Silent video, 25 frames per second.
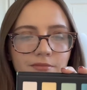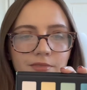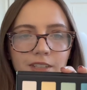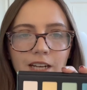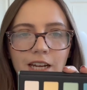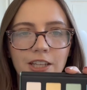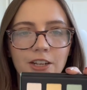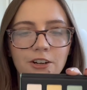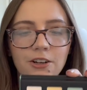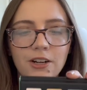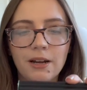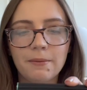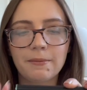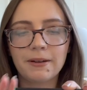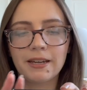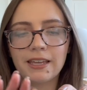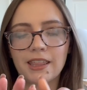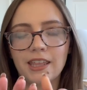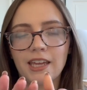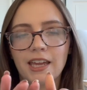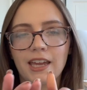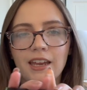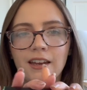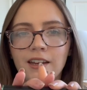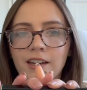They're not my
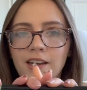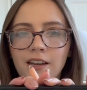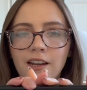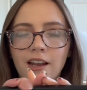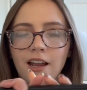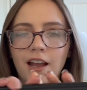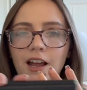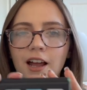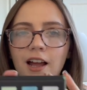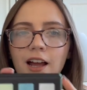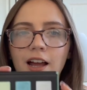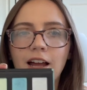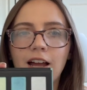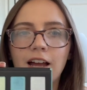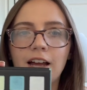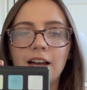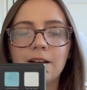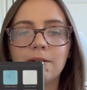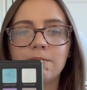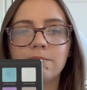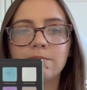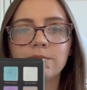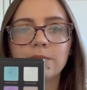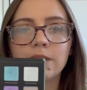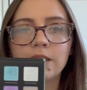thing.
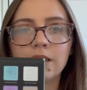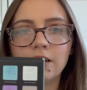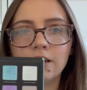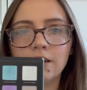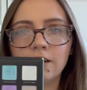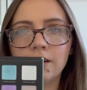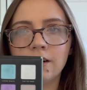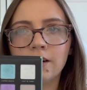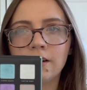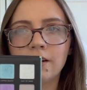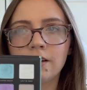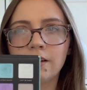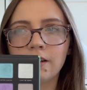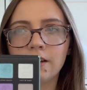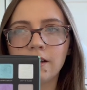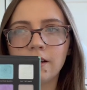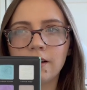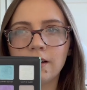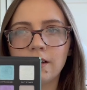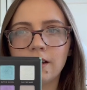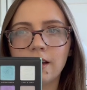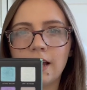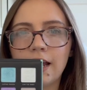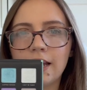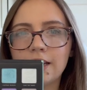Um,
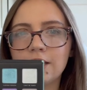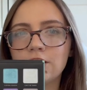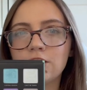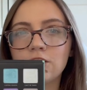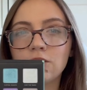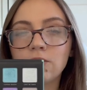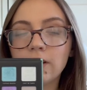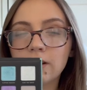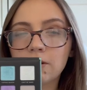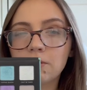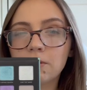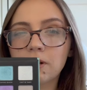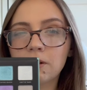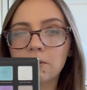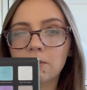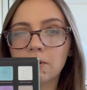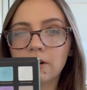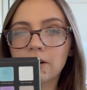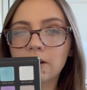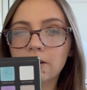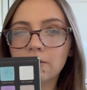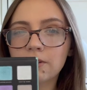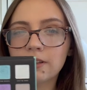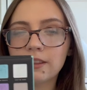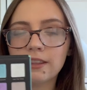I just don't like really
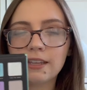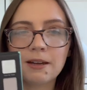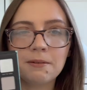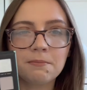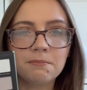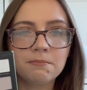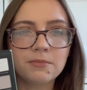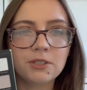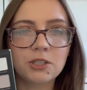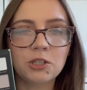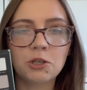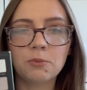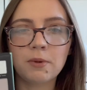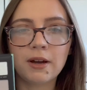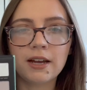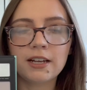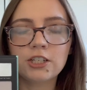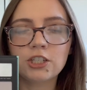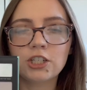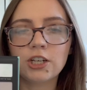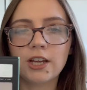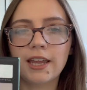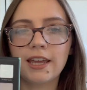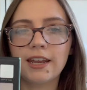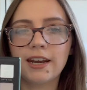working with them too
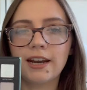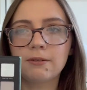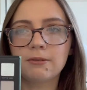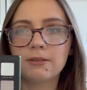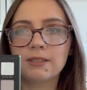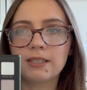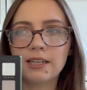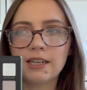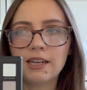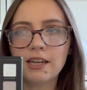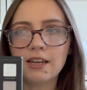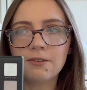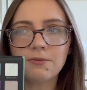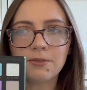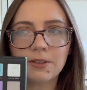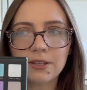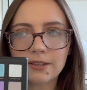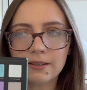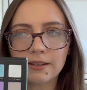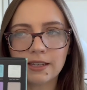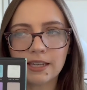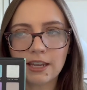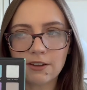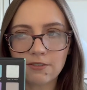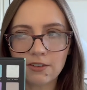much, and I was thinking of
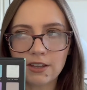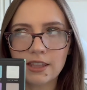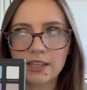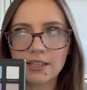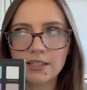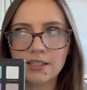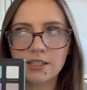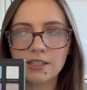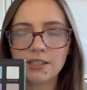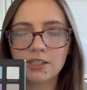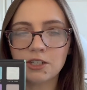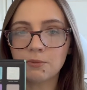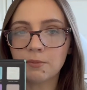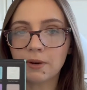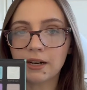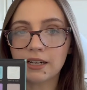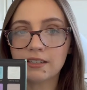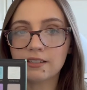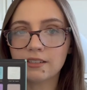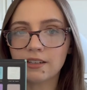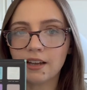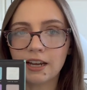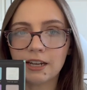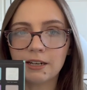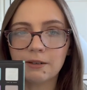it, giving this to my
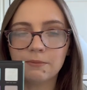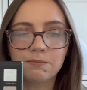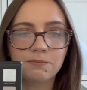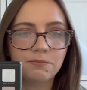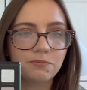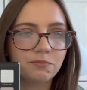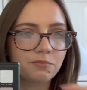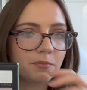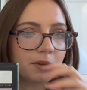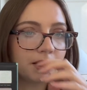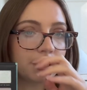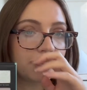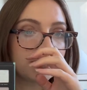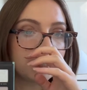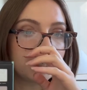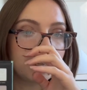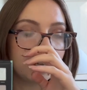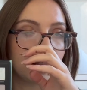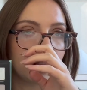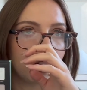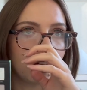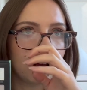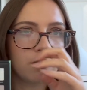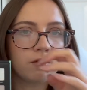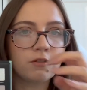son because he
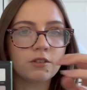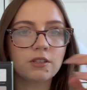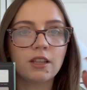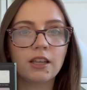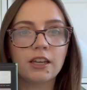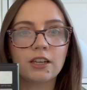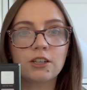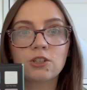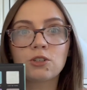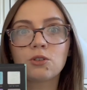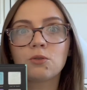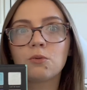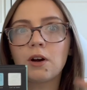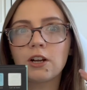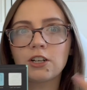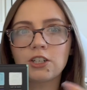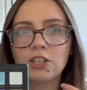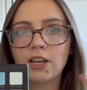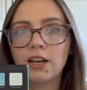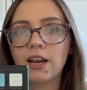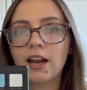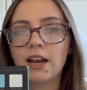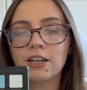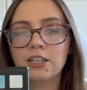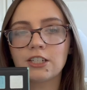loves like
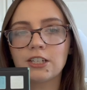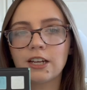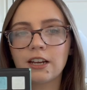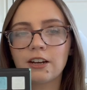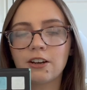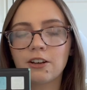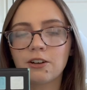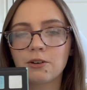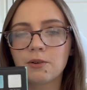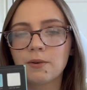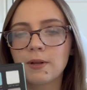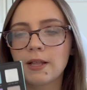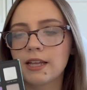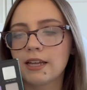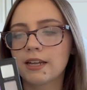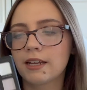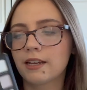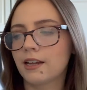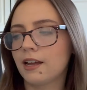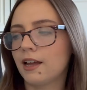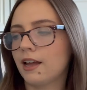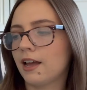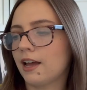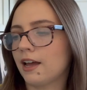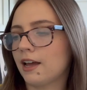swatching eyeshadow,
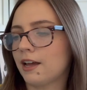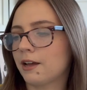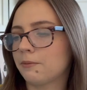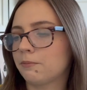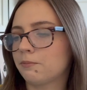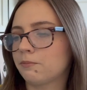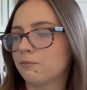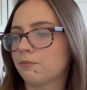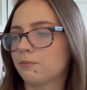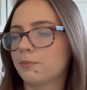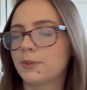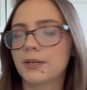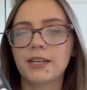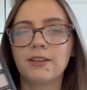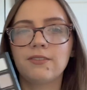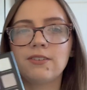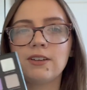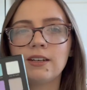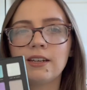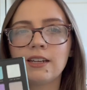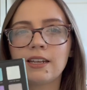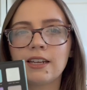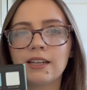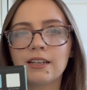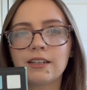um, but
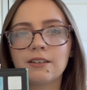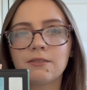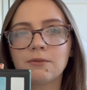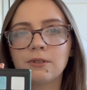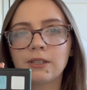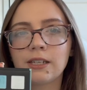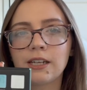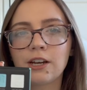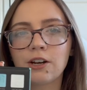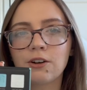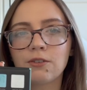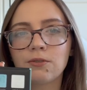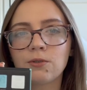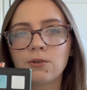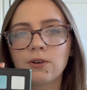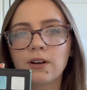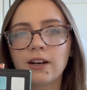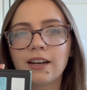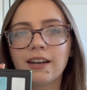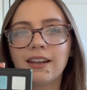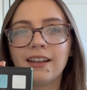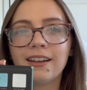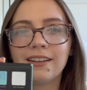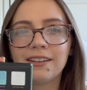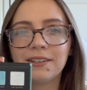even he didn't really care for
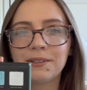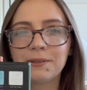it.